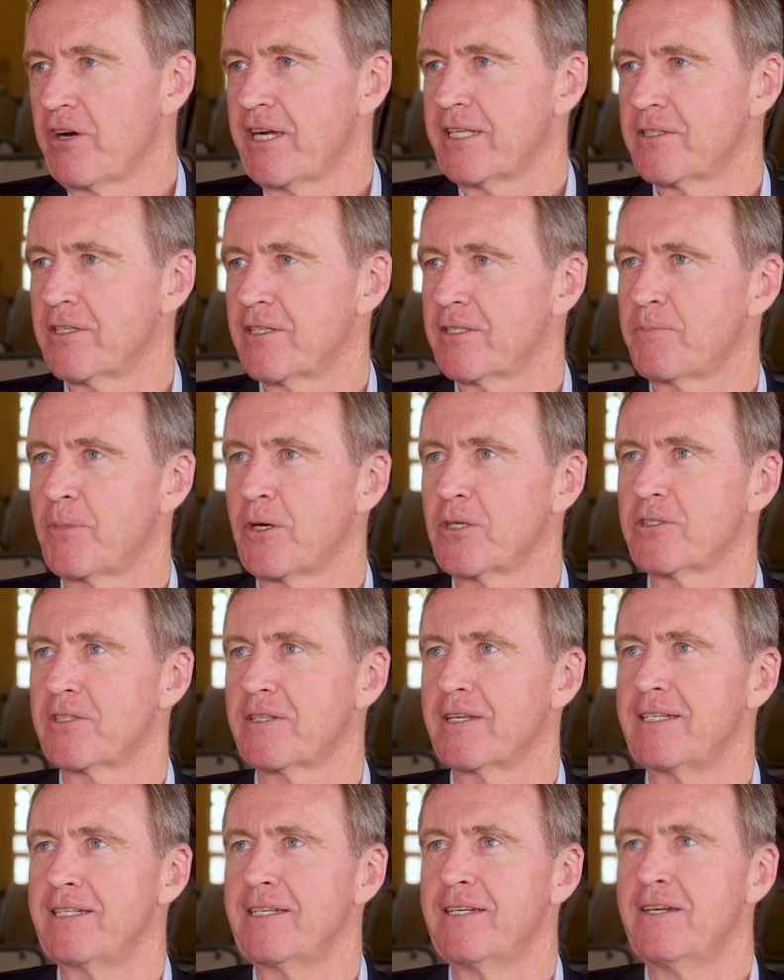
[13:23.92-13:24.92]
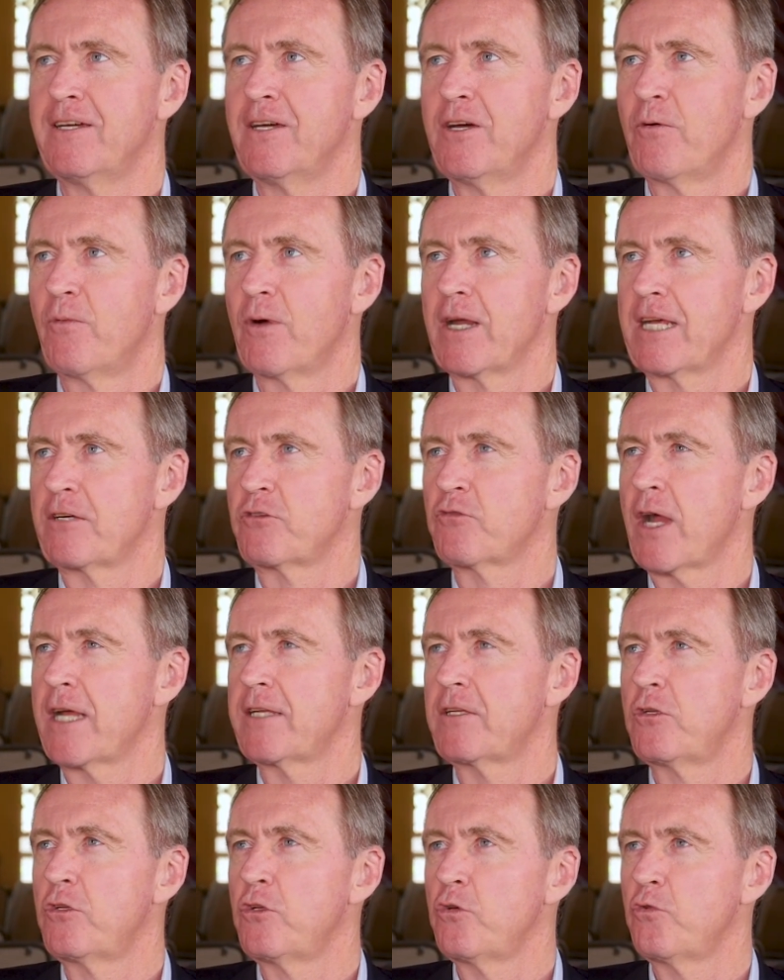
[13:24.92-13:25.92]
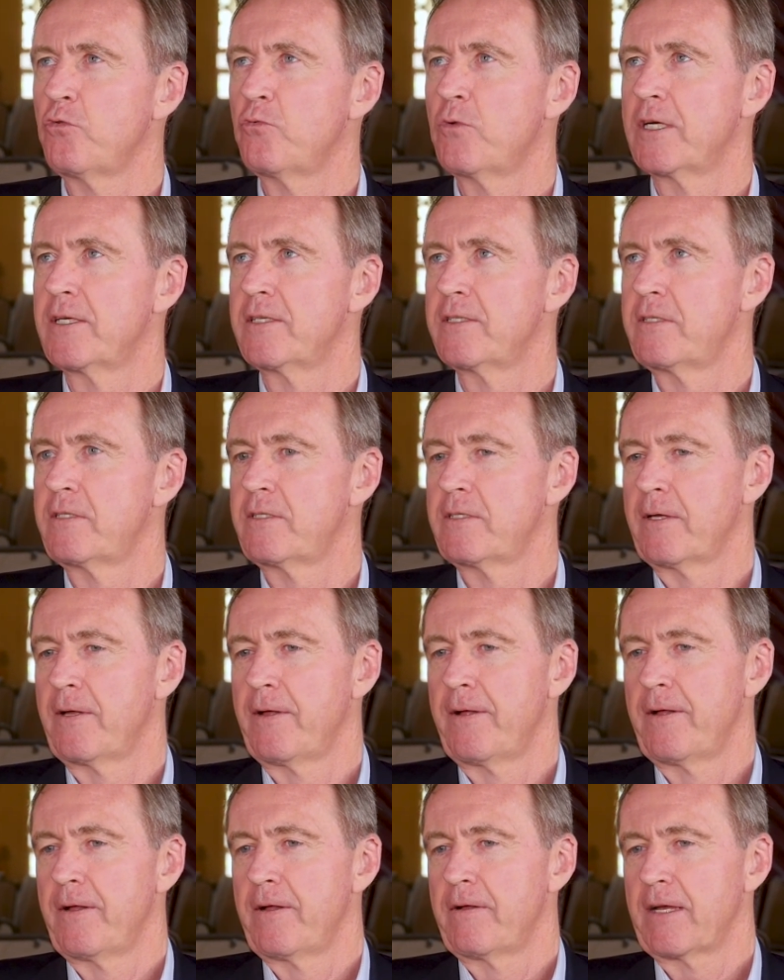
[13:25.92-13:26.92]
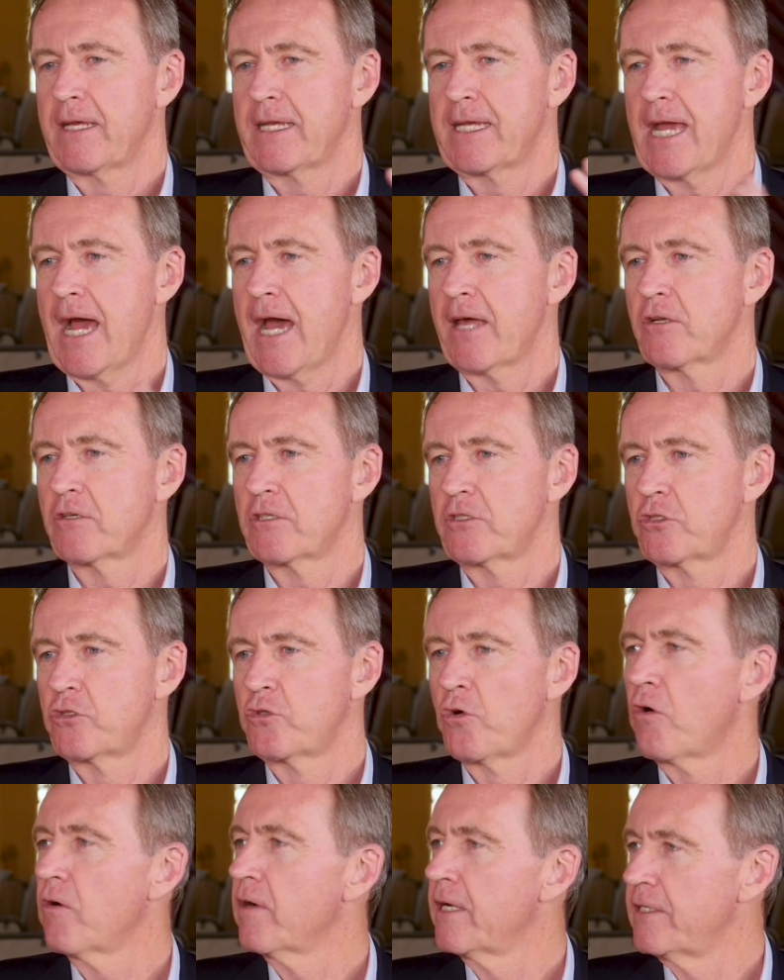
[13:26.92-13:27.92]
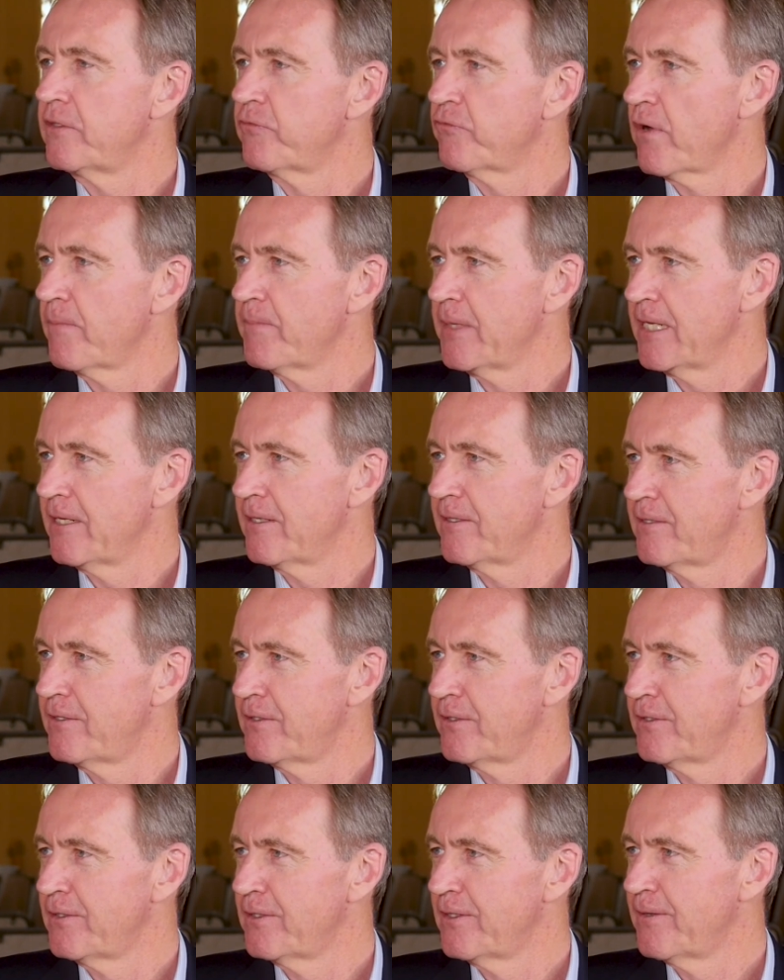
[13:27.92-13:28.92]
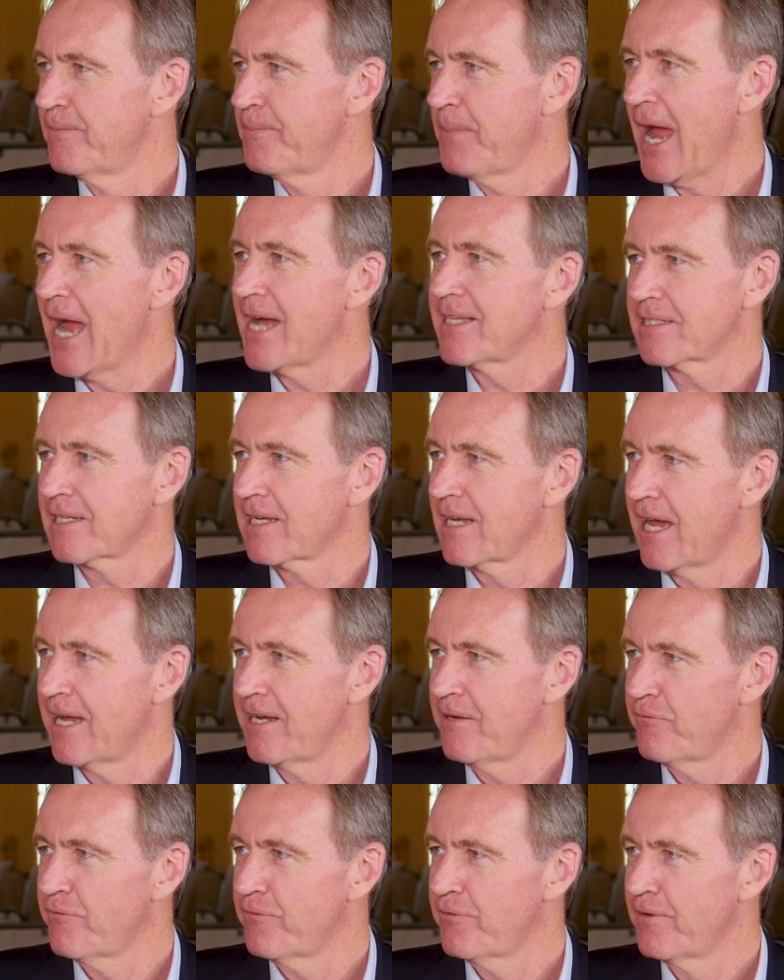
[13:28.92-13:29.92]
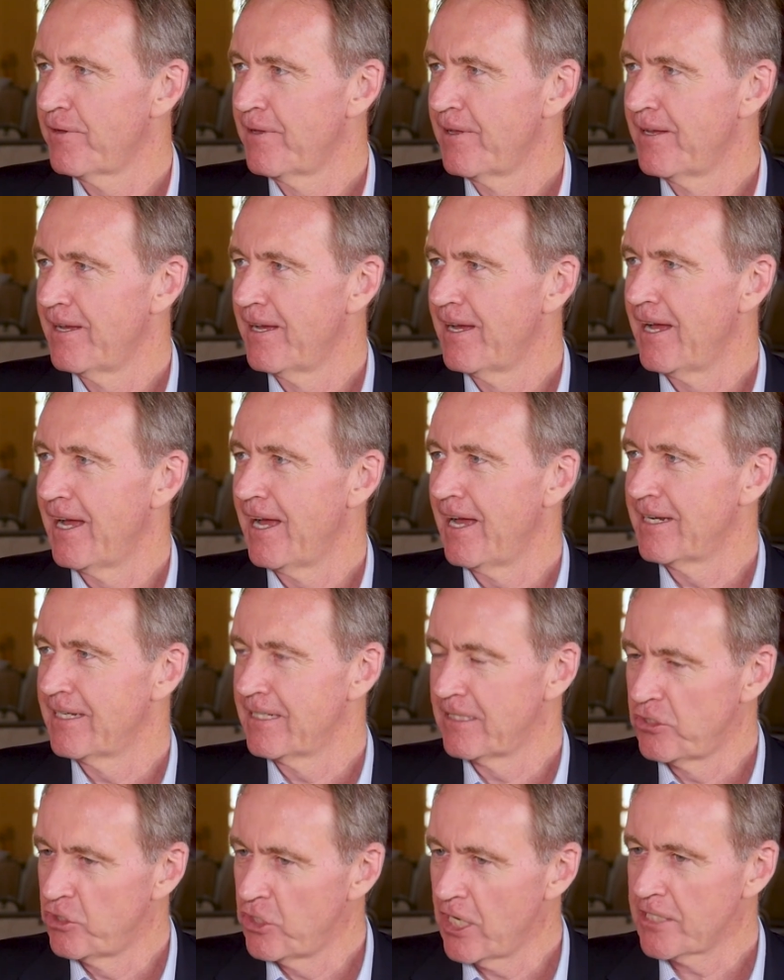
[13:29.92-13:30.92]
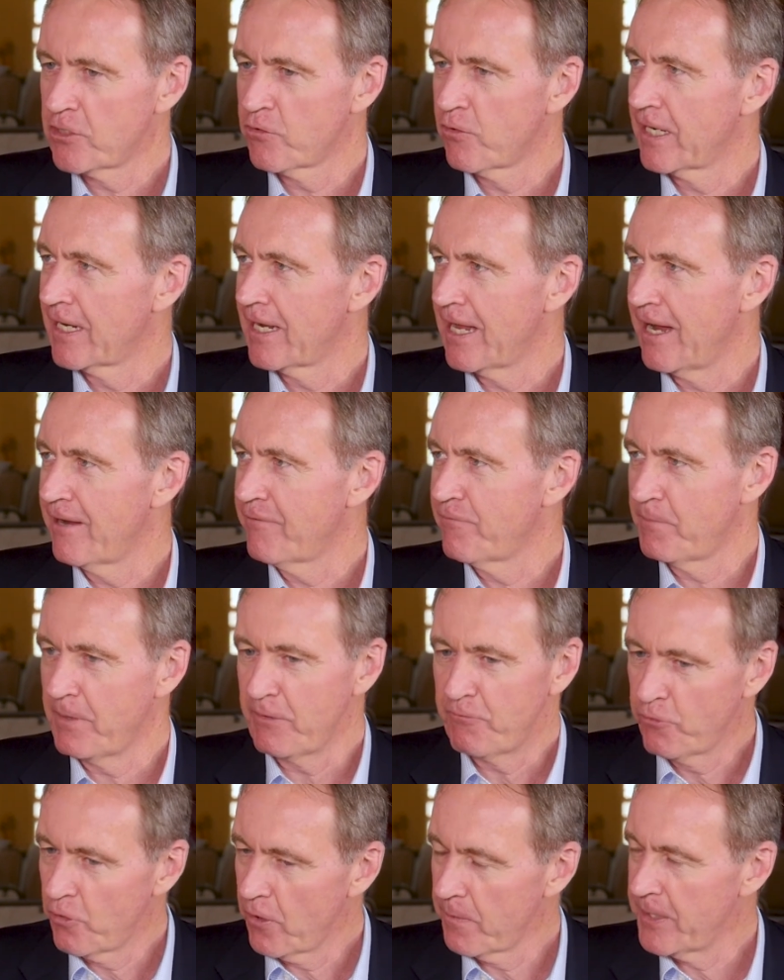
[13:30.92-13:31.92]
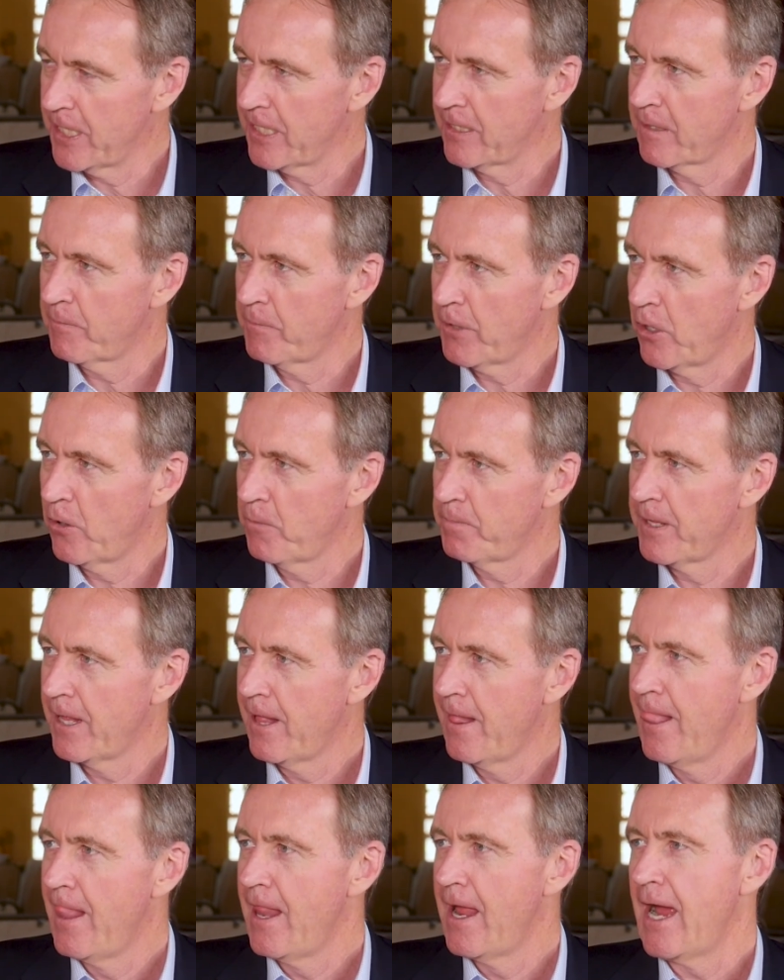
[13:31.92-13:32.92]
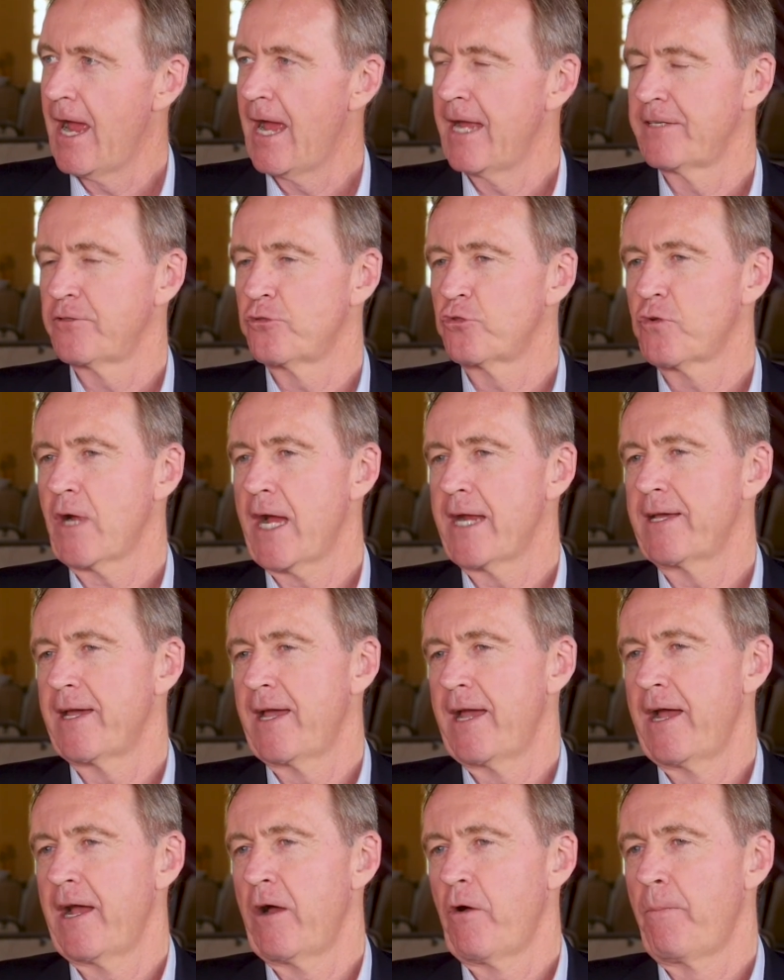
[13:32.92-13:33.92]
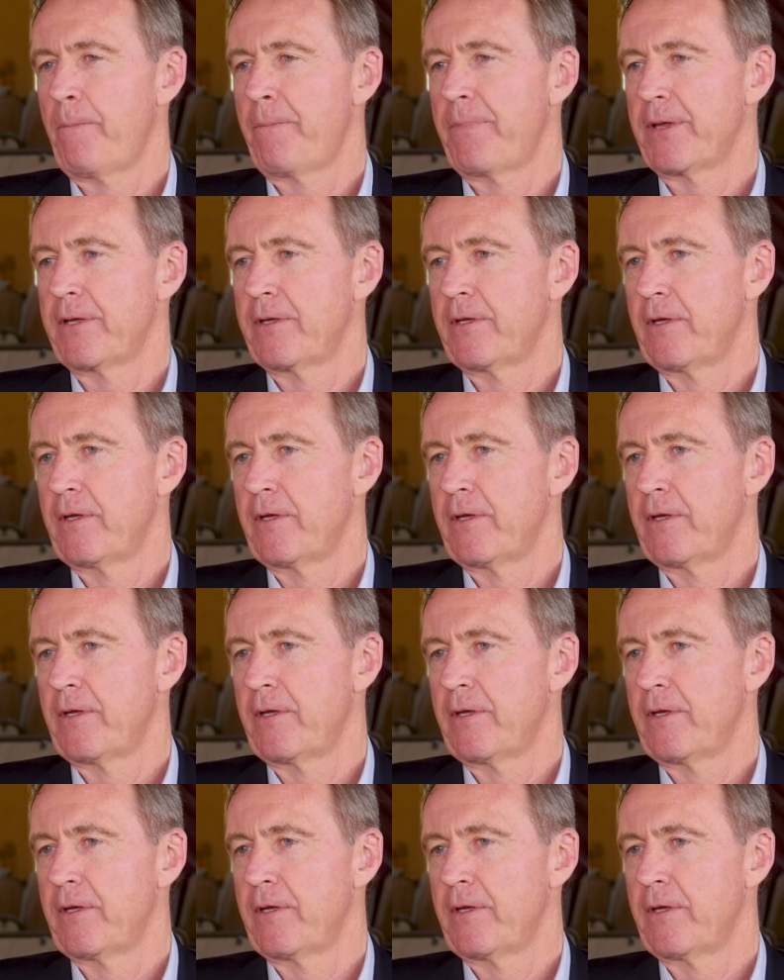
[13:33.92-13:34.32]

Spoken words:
Francis personally, what I tried to do was gather stories from his past life and his Jesuit life before being the Pope, and try to help